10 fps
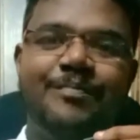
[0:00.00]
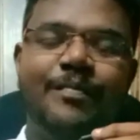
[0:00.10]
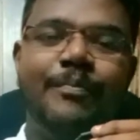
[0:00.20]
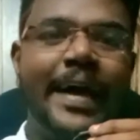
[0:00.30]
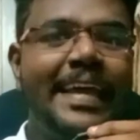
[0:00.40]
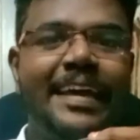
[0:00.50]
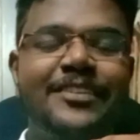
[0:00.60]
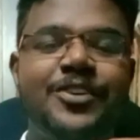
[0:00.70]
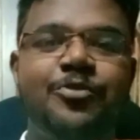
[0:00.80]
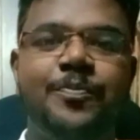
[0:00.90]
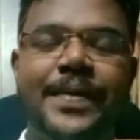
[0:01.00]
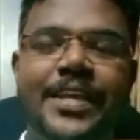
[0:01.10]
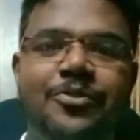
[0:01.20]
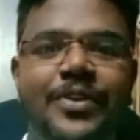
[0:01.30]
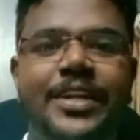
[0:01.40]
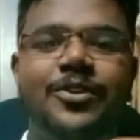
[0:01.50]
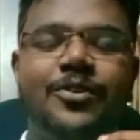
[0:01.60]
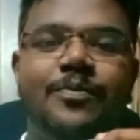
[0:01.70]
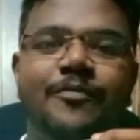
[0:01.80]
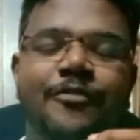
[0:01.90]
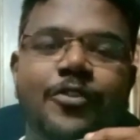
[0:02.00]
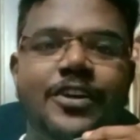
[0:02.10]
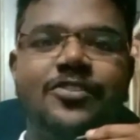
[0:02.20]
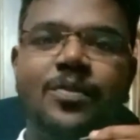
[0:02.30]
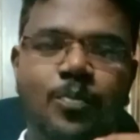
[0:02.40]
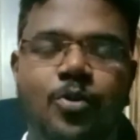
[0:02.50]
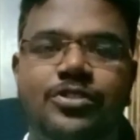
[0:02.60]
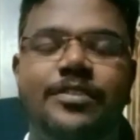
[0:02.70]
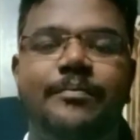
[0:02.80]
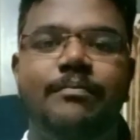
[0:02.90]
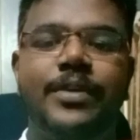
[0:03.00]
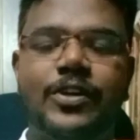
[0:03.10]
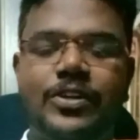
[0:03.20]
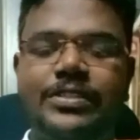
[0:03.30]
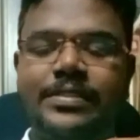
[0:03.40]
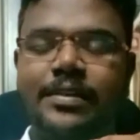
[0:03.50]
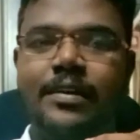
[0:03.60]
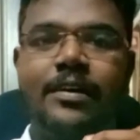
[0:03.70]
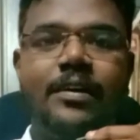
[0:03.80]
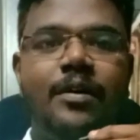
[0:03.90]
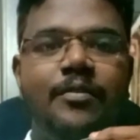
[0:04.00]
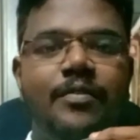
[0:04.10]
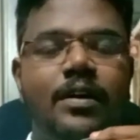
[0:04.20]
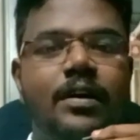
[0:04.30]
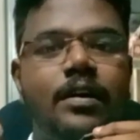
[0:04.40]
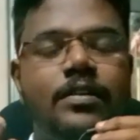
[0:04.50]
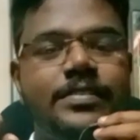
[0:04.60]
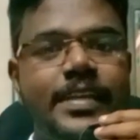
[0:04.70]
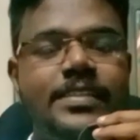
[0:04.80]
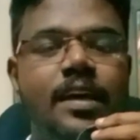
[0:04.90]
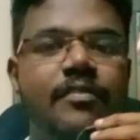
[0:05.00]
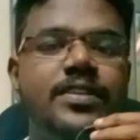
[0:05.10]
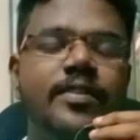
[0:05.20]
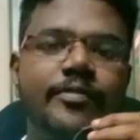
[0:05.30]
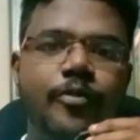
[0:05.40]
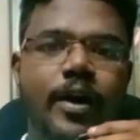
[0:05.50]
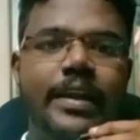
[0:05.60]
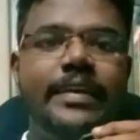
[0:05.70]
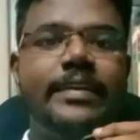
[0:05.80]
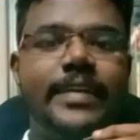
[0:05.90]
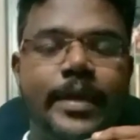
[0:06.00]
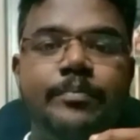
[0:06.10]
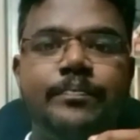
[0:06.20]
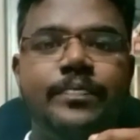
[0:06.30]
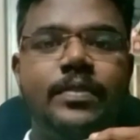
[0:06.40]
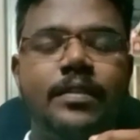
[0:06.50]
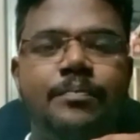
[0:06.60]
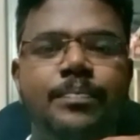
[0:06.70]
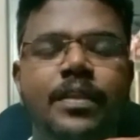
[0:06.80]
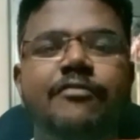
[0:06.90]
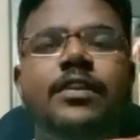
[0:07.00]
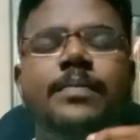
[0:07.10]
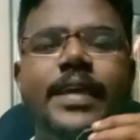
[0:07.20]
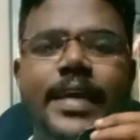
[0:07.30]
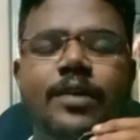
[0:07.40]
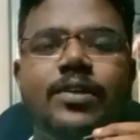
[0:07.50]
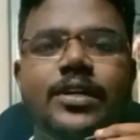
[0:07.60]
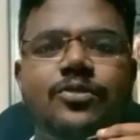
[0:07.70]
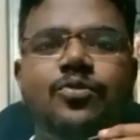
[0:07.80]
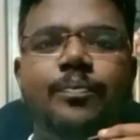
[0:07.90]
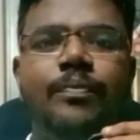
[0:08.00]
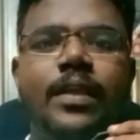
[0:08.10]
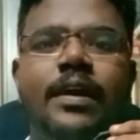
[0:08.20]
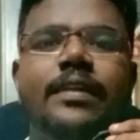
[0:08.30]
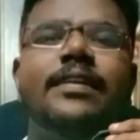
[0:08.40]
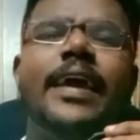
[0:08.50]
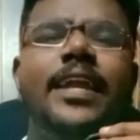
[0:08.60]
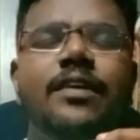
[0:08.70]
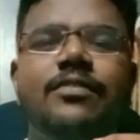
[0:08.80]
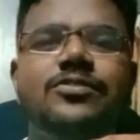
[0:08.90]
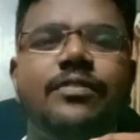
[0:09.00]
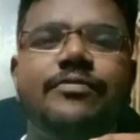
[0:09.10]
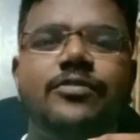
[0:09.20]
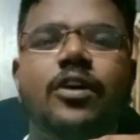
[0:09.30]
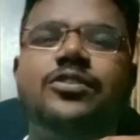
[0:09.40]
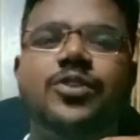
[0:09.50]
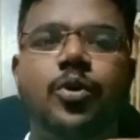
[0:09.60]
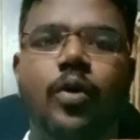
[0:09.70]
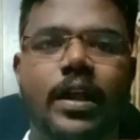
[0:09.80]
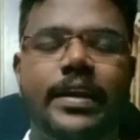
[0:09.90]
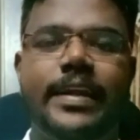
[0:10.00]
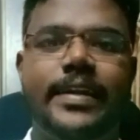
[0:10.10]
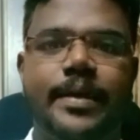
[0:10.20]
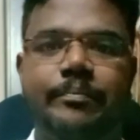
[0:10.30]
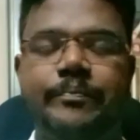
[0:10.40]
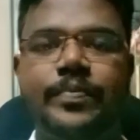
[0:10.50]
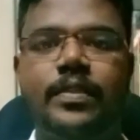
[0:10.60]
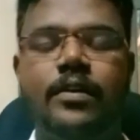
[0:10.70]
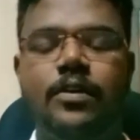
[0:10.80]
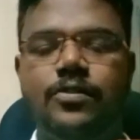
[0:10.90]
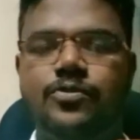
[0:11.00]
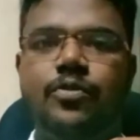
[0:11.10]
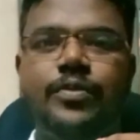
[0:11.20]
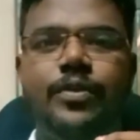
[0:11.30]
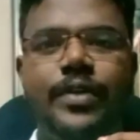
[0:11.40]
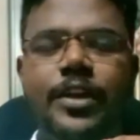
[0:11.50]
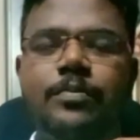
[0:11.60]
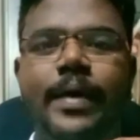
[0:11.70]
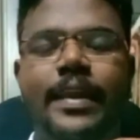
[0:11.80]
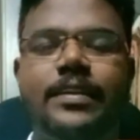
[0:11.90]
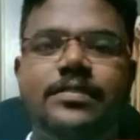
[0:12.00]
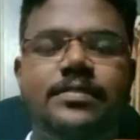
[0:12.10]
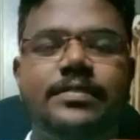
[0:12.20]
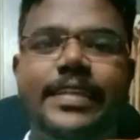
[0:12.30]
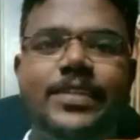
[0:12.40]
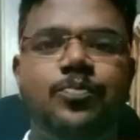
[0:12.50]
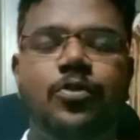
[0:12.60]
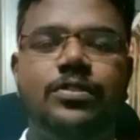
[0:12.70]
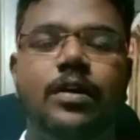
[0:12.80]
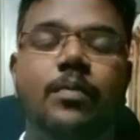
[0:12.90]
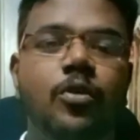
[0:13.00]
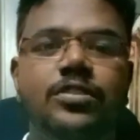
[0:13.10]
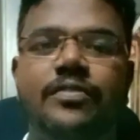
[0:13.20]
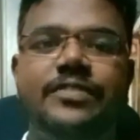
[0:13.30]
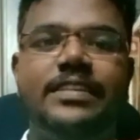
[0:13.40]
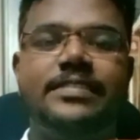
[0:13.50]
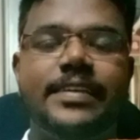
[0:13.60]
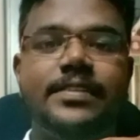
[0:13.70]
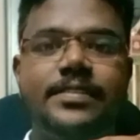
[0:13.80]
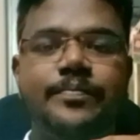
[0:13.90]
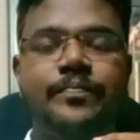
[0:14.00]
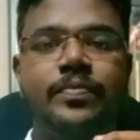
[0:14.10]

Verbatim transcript: My answer would be you need to focus on both, because 6 hours of quality time will be equal to 9 hours of not so quality time. So you need to balance these both of these things,